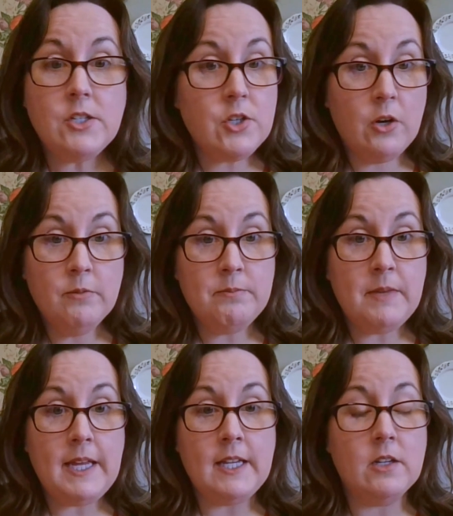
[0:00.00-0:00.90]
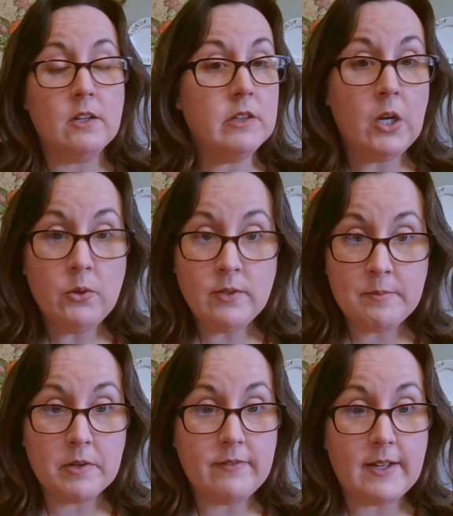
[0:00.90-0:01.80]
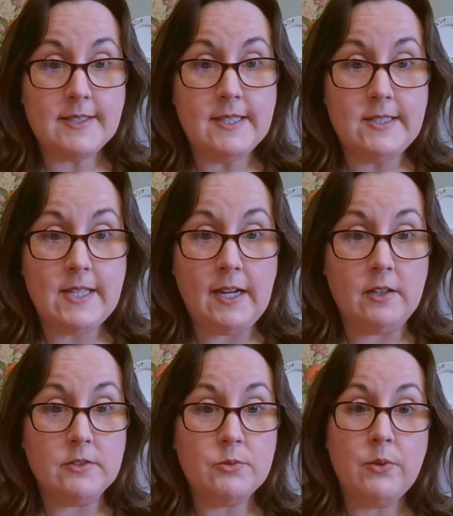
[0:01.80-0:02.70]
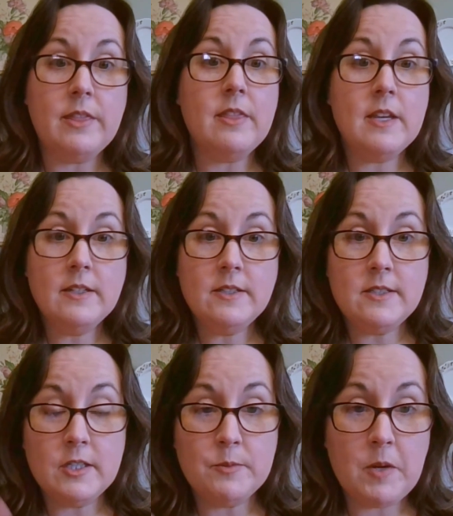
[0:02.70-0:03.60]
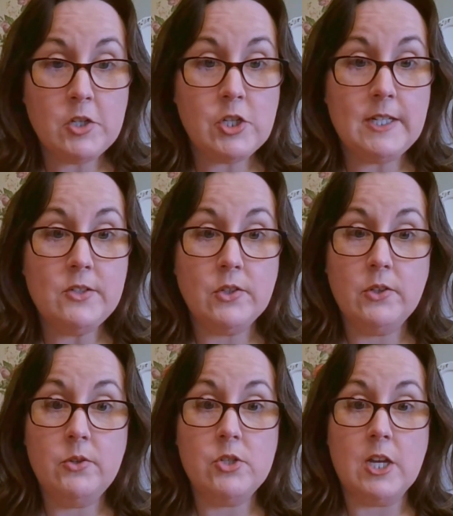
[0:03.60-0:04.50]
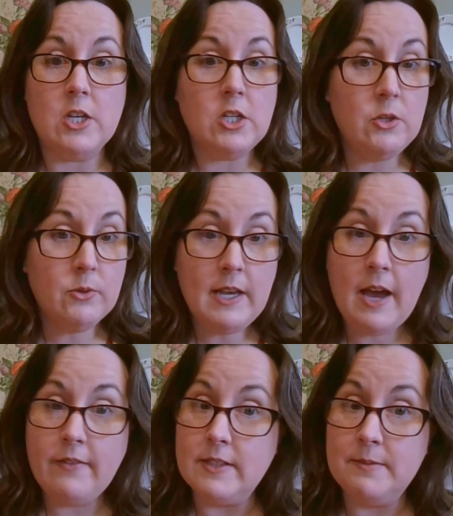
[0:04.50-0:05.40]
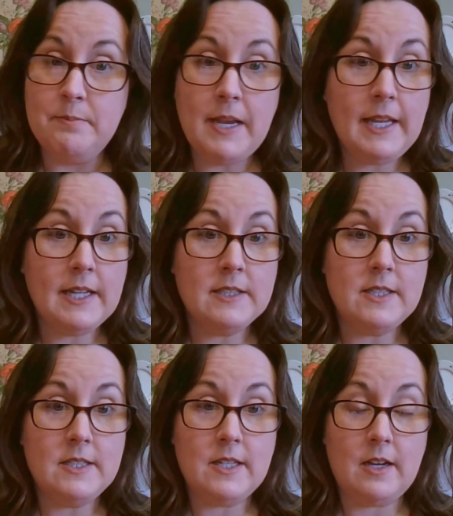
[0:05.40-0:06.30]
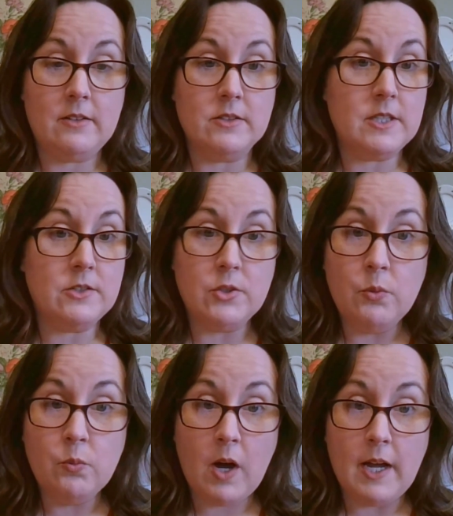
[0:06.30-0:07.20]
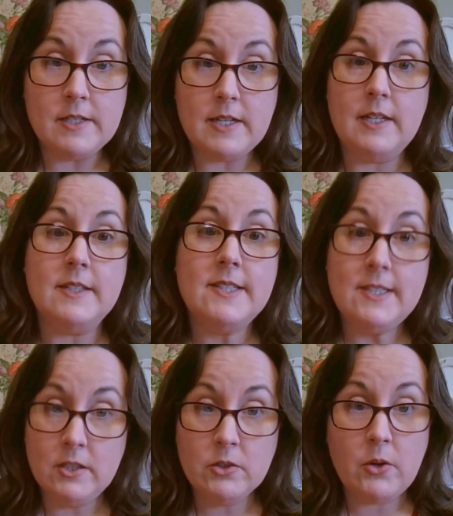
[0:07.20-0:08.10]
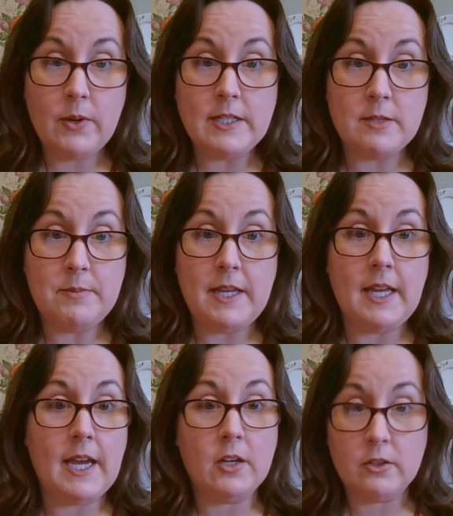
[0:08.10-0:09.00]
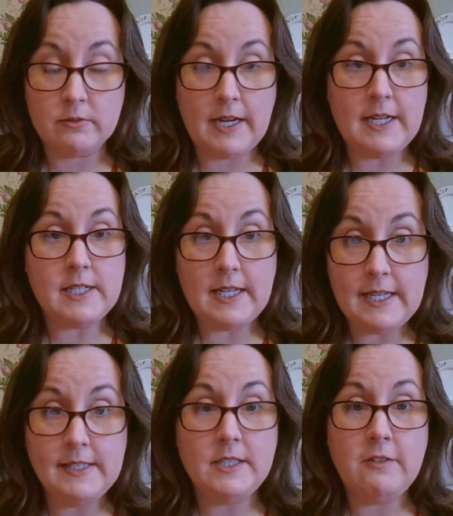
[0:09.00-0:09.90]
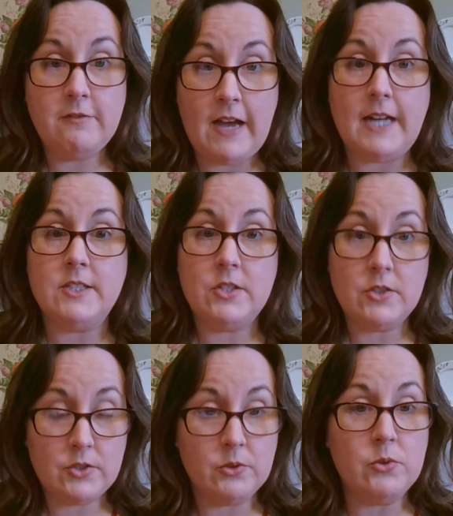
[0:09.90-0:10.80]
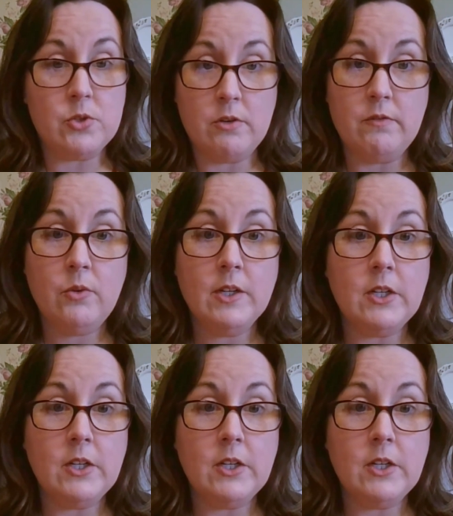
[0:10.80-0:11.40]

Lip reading: don't mean low number of Etsy sales. With this spreadsheet solution, you can have as many Etsy sales as you want, and it's still going to be a great, easy, fast solution for